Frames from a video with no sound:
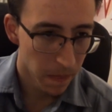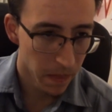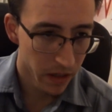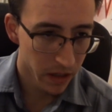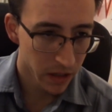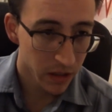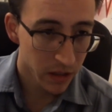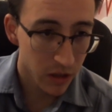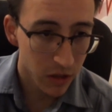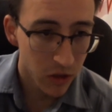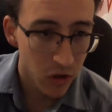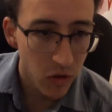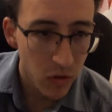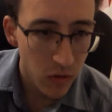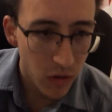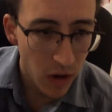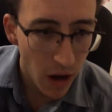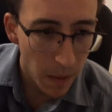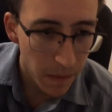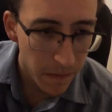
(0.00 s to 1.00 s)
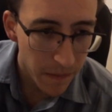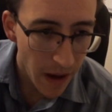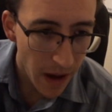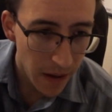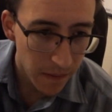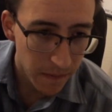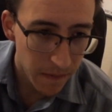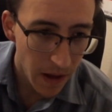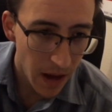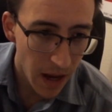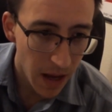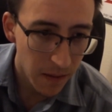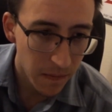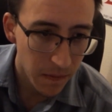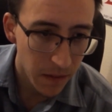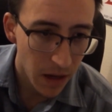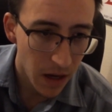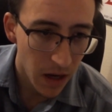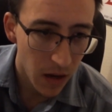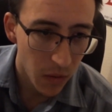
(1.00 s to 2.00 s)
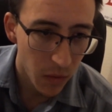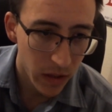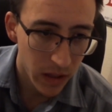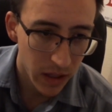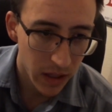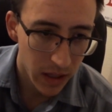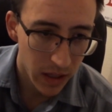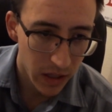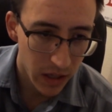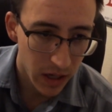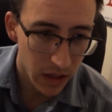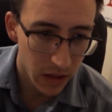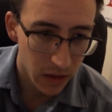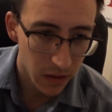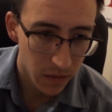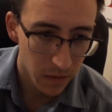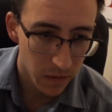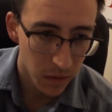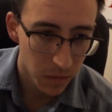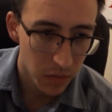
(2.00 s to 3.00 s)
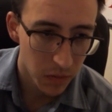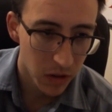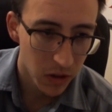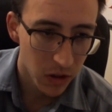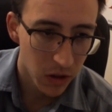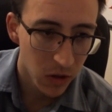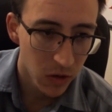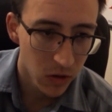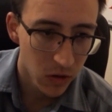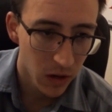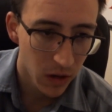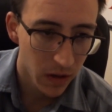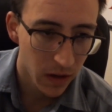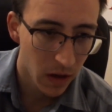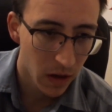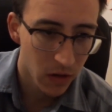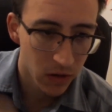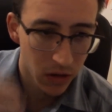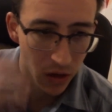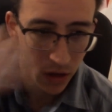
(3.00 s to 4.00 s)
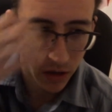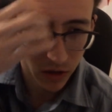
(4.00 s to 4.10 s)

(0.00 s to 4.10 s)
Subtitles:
She's a 2-drop 5/5. When she enters the field, put 2 strength counters on